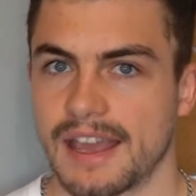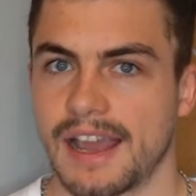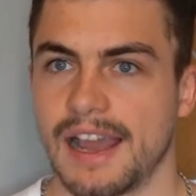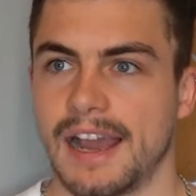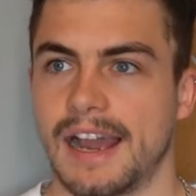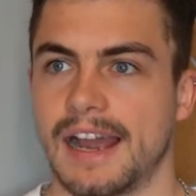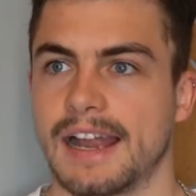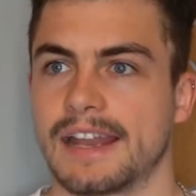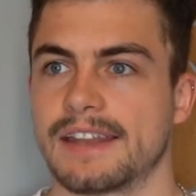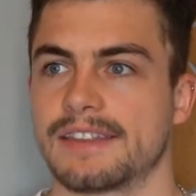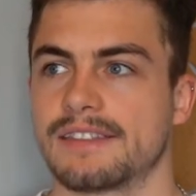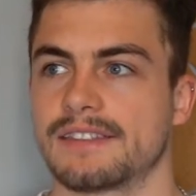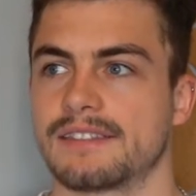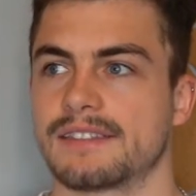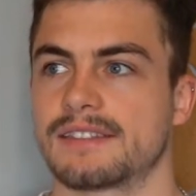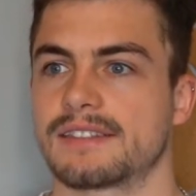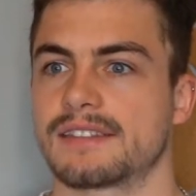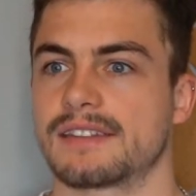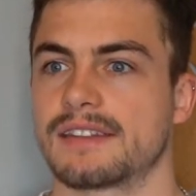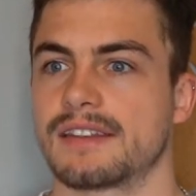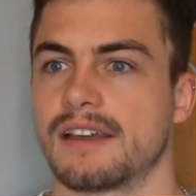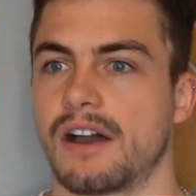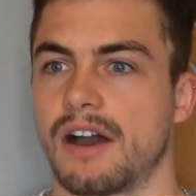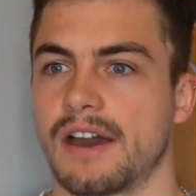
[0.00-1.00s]
And
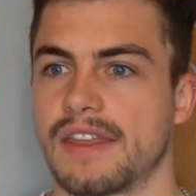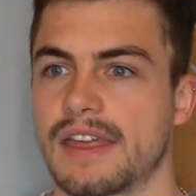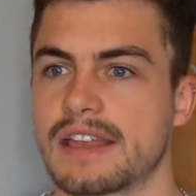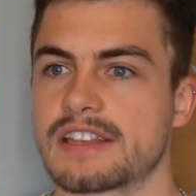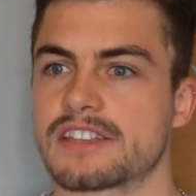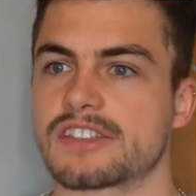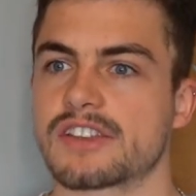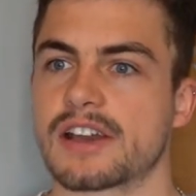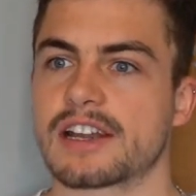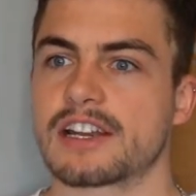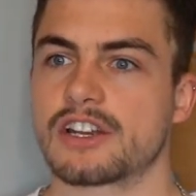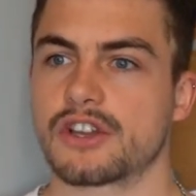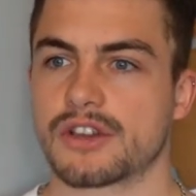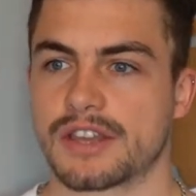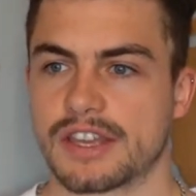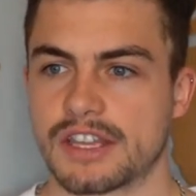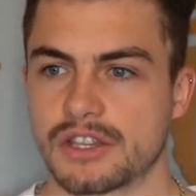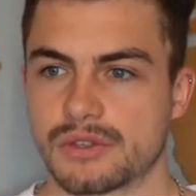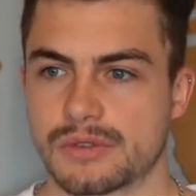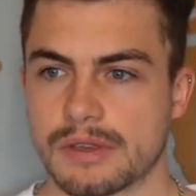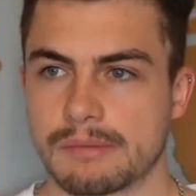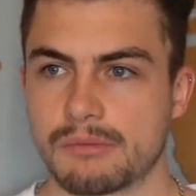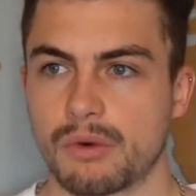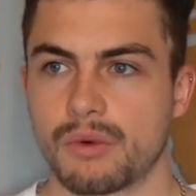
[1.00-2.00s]
I then started looking
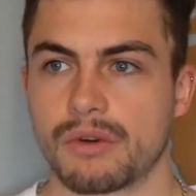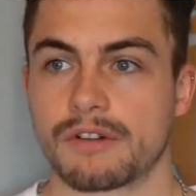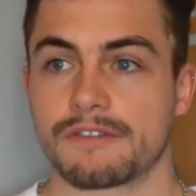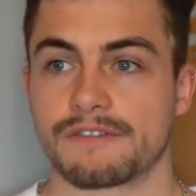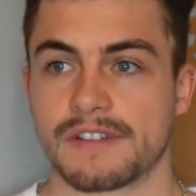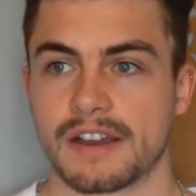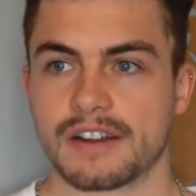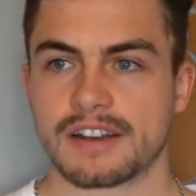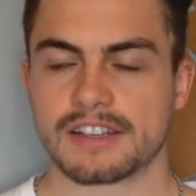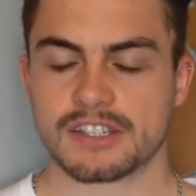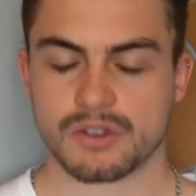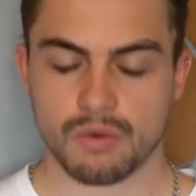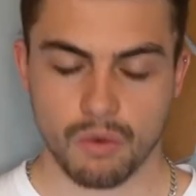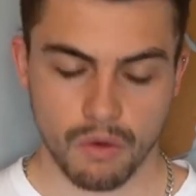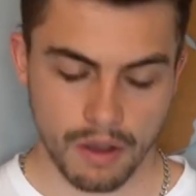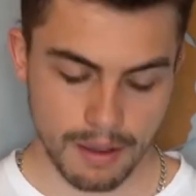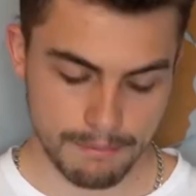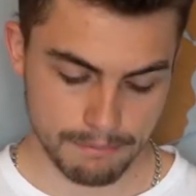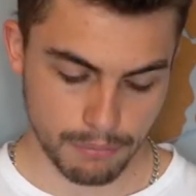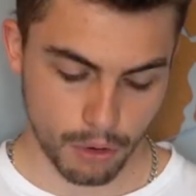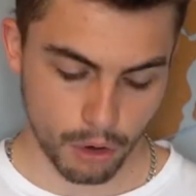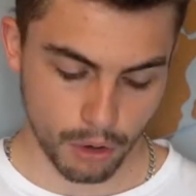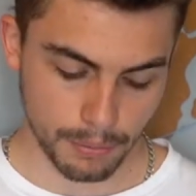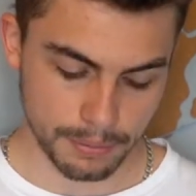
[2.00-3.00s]
into it more and found it's
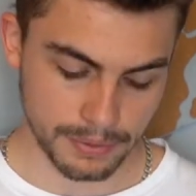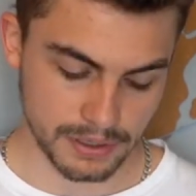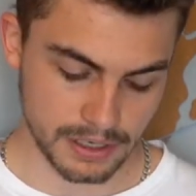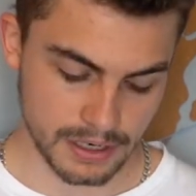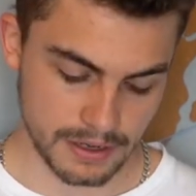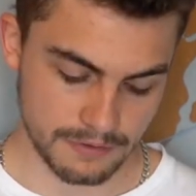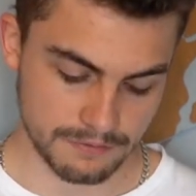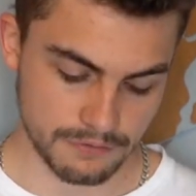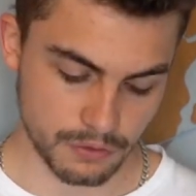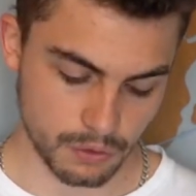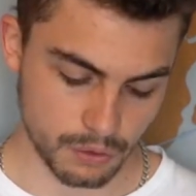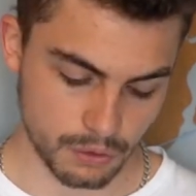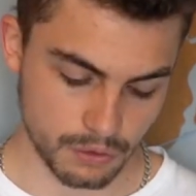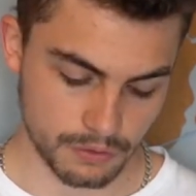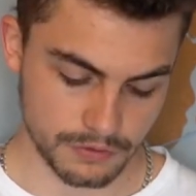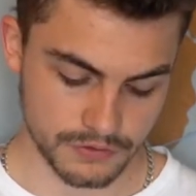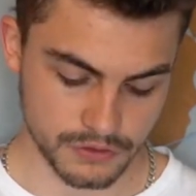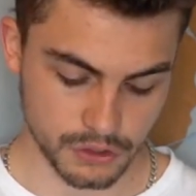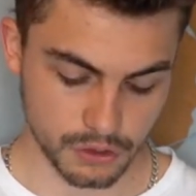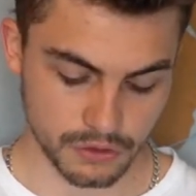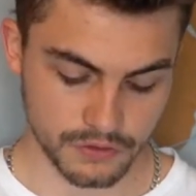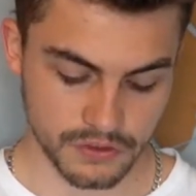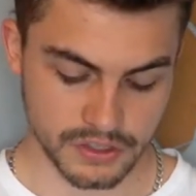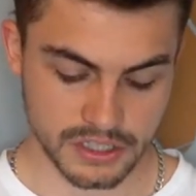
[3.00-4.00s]
quite popular for
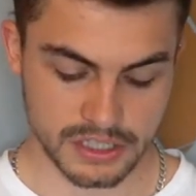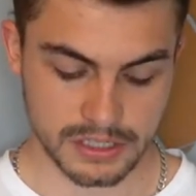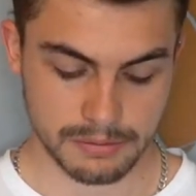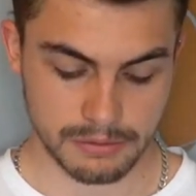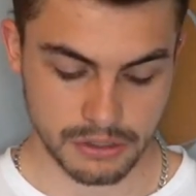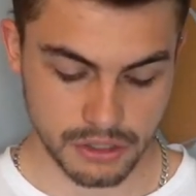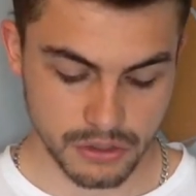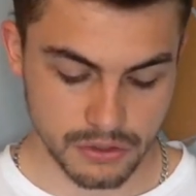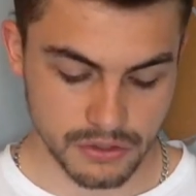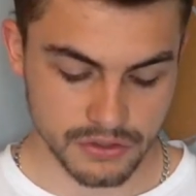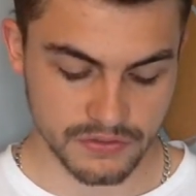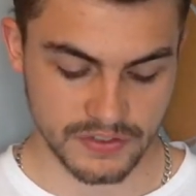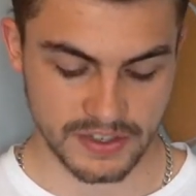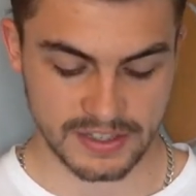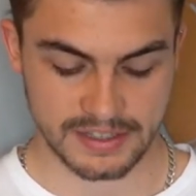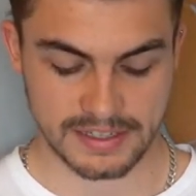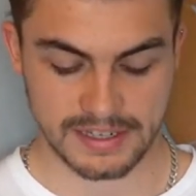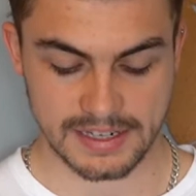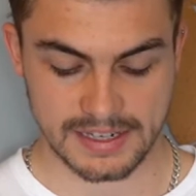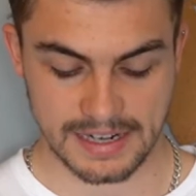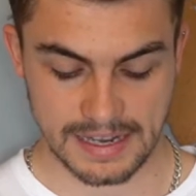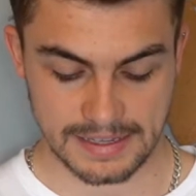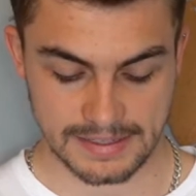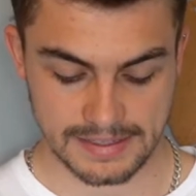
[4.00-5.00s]
photographers to use
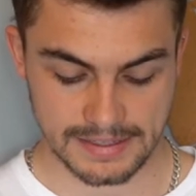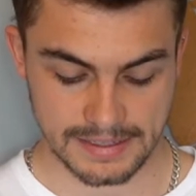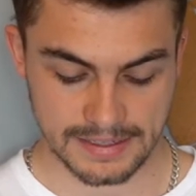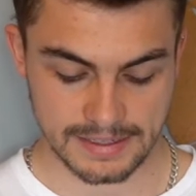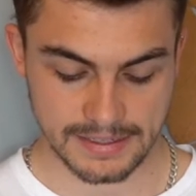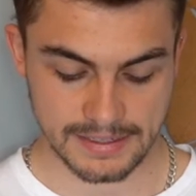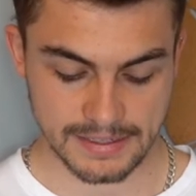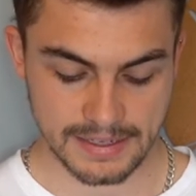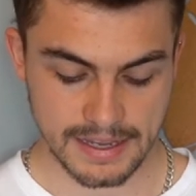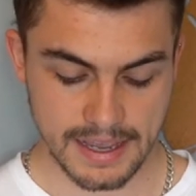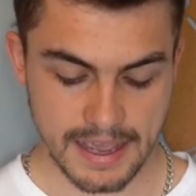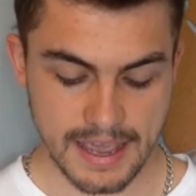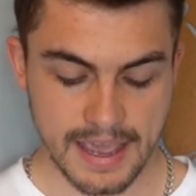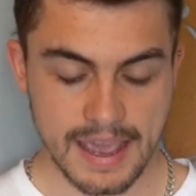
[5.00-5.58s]
vintage lenses.